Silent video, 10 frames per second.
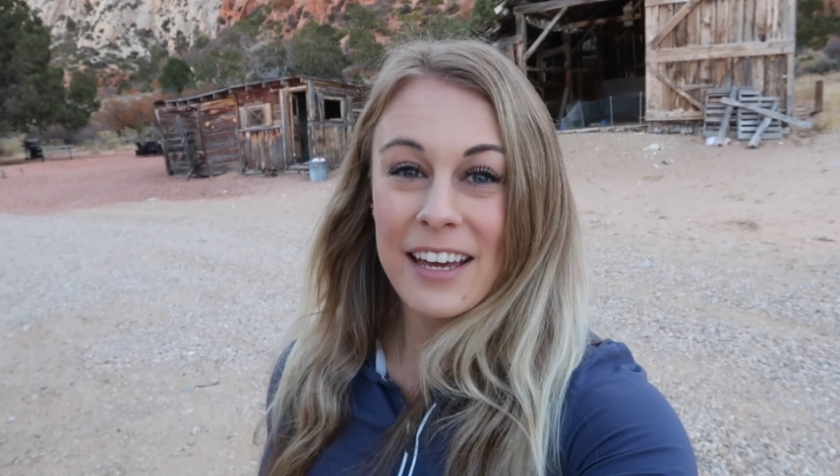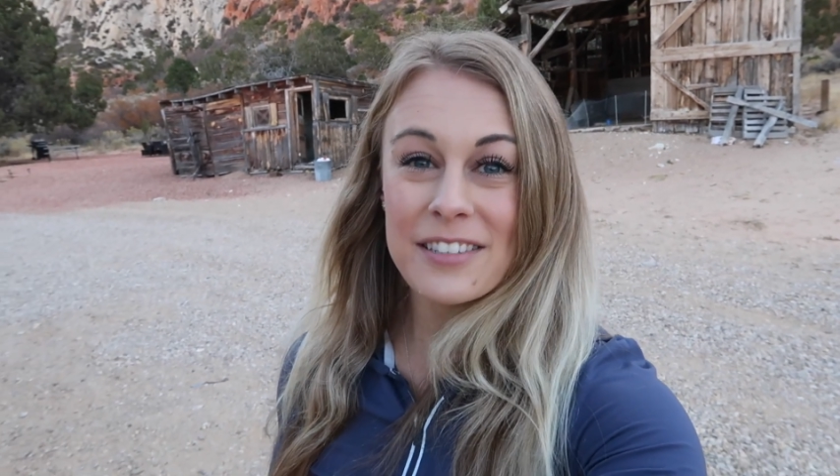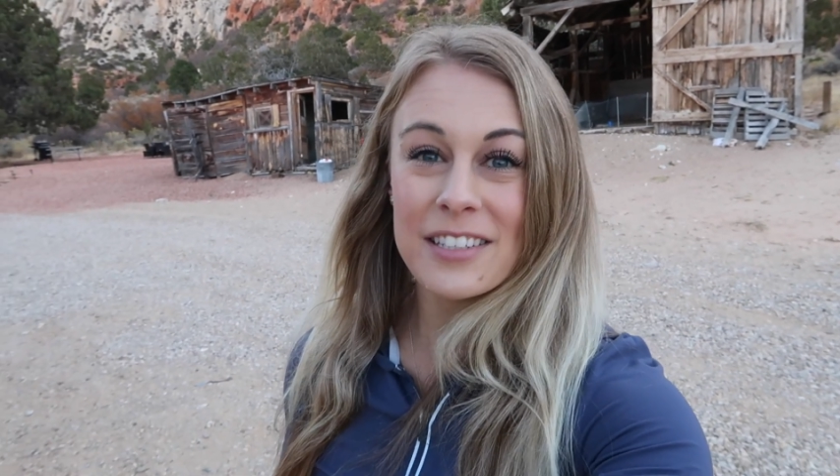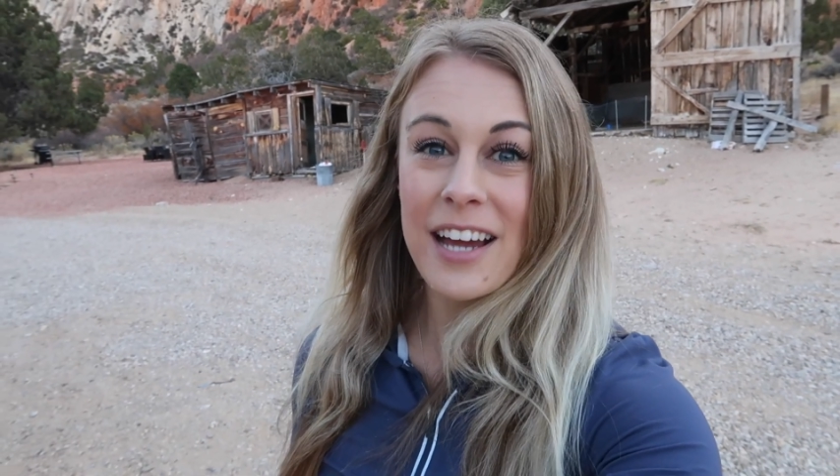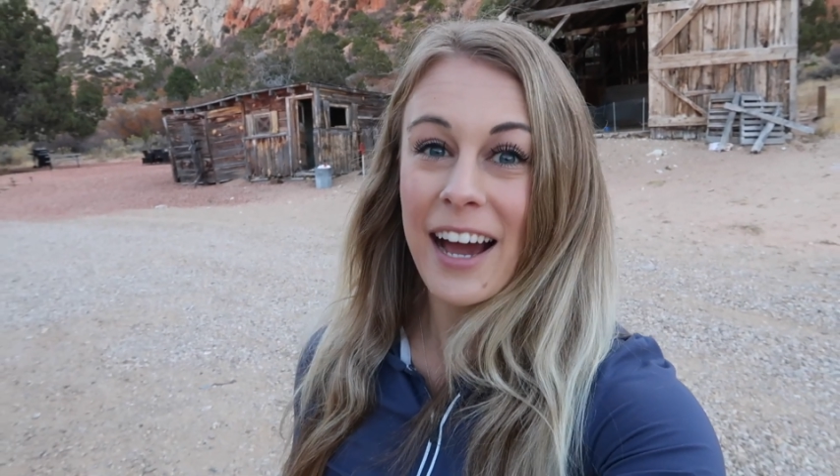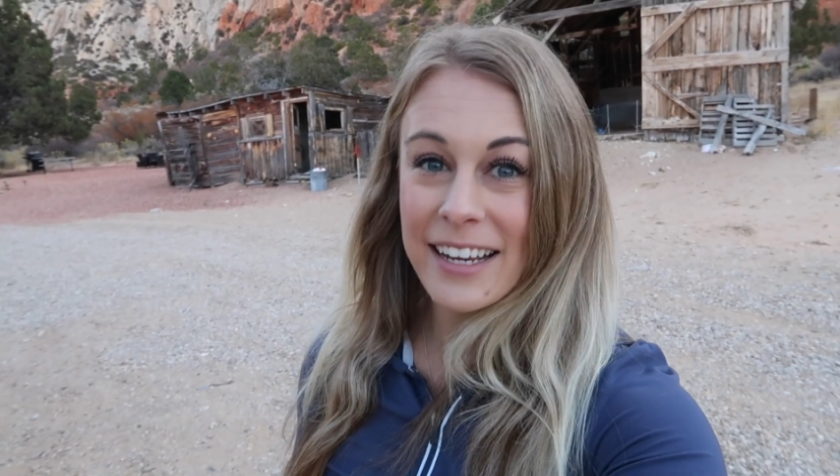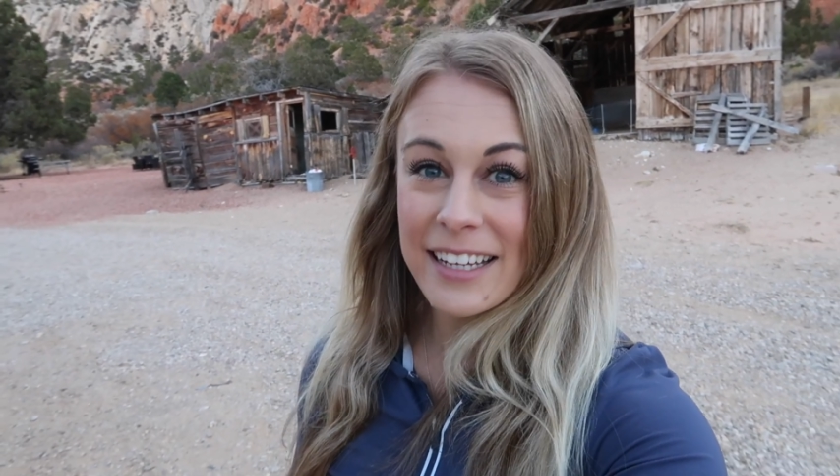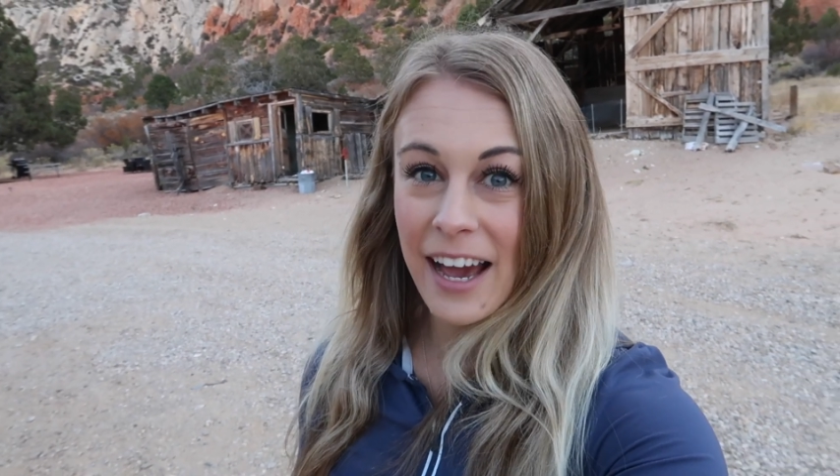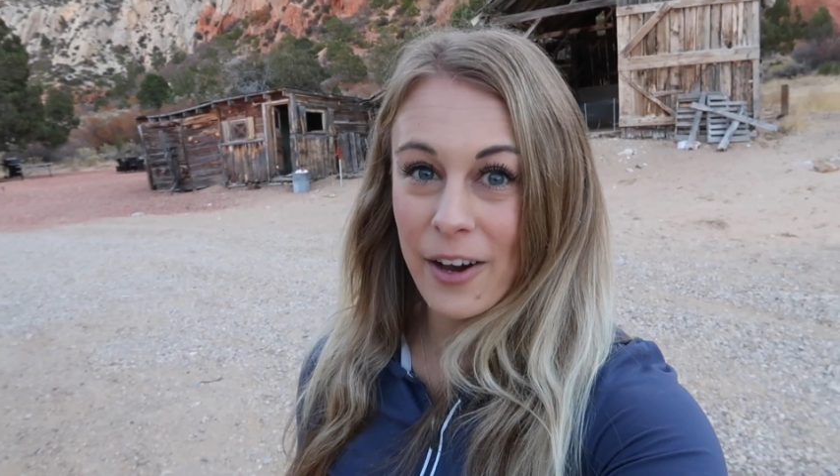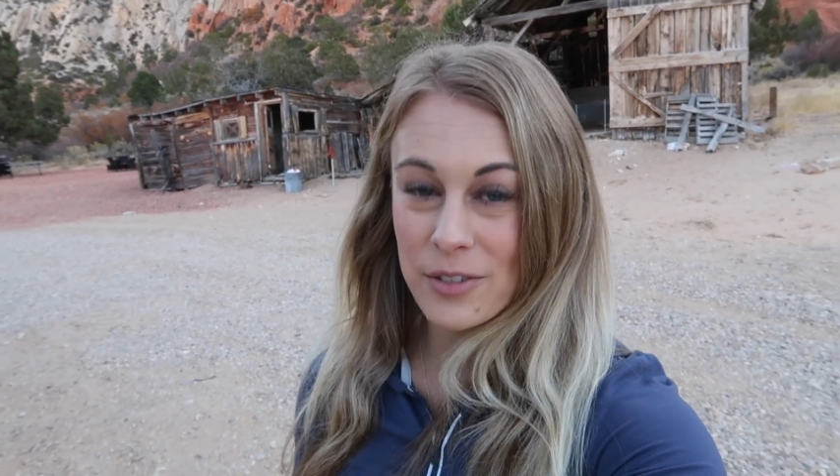It's a
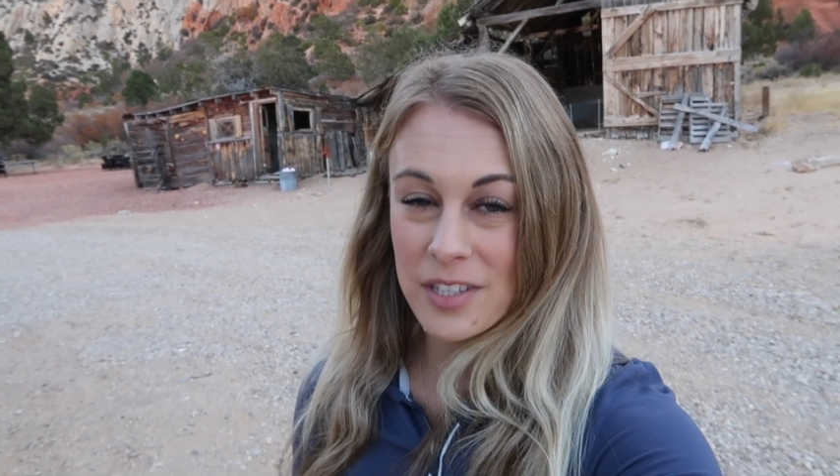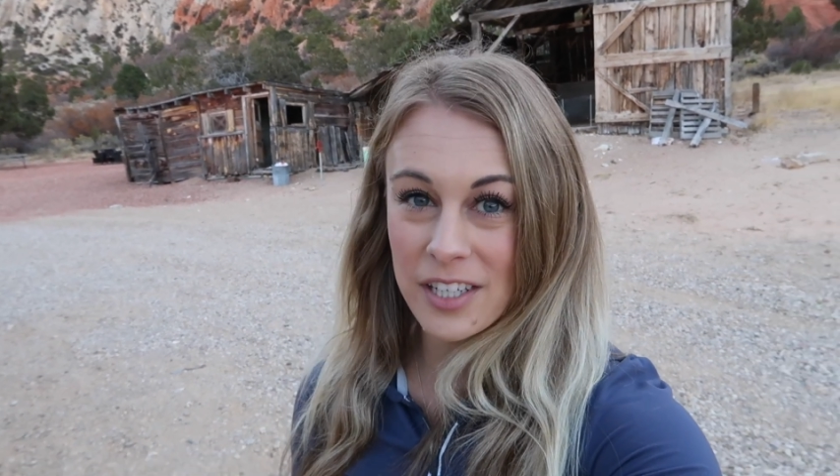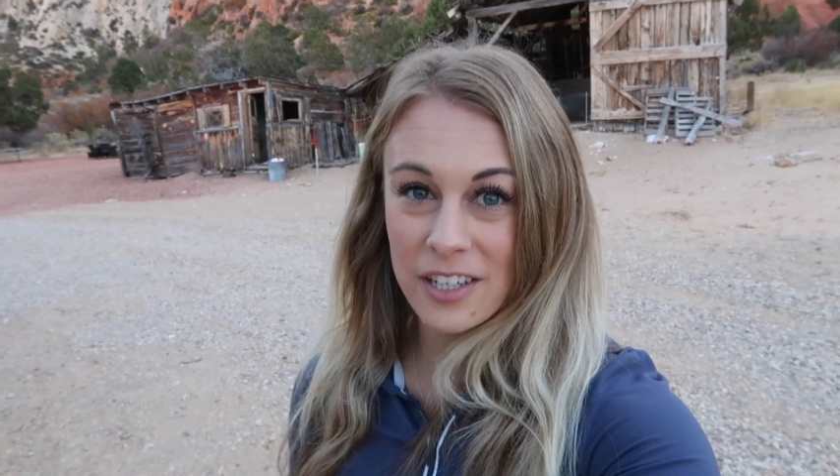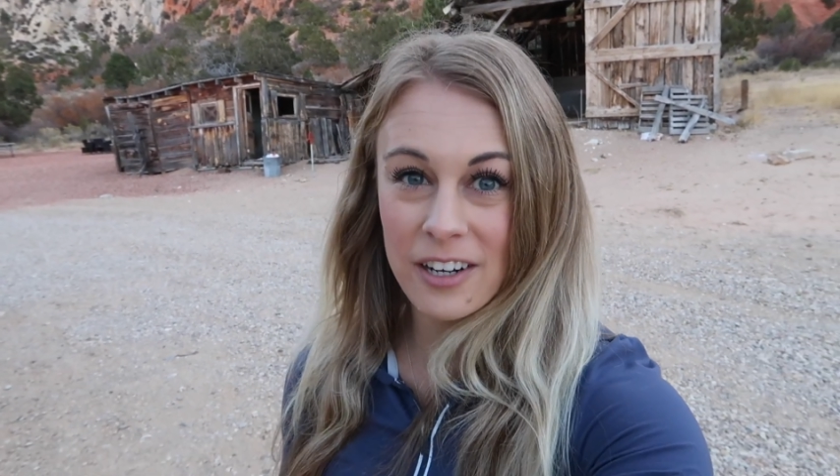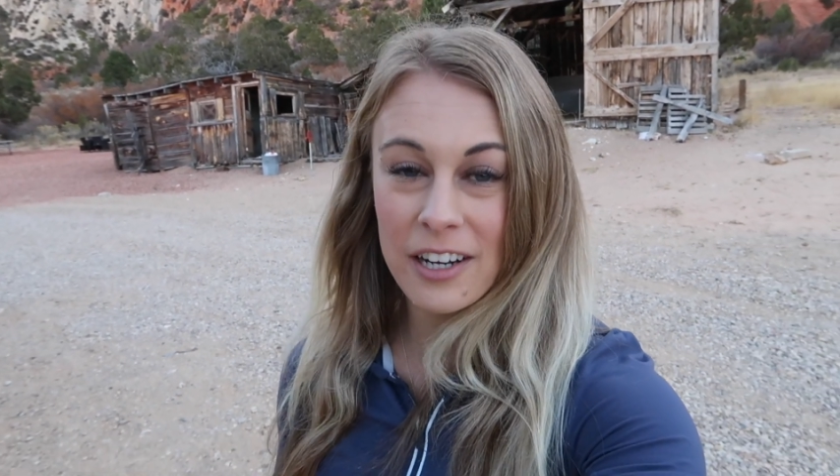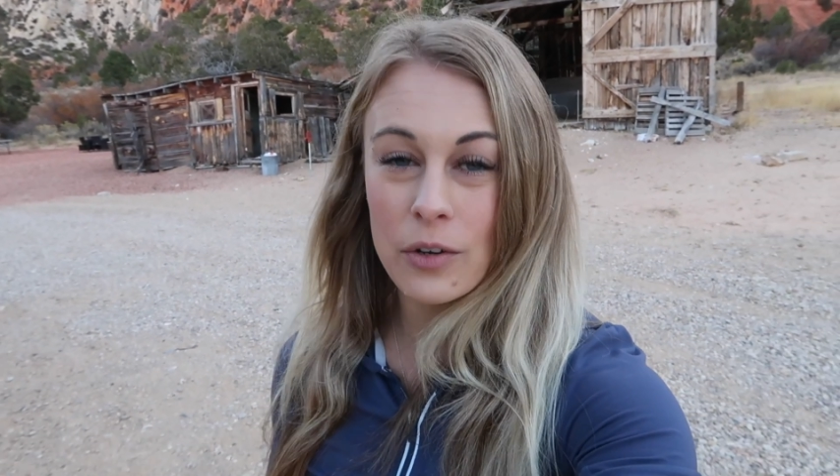tiny house here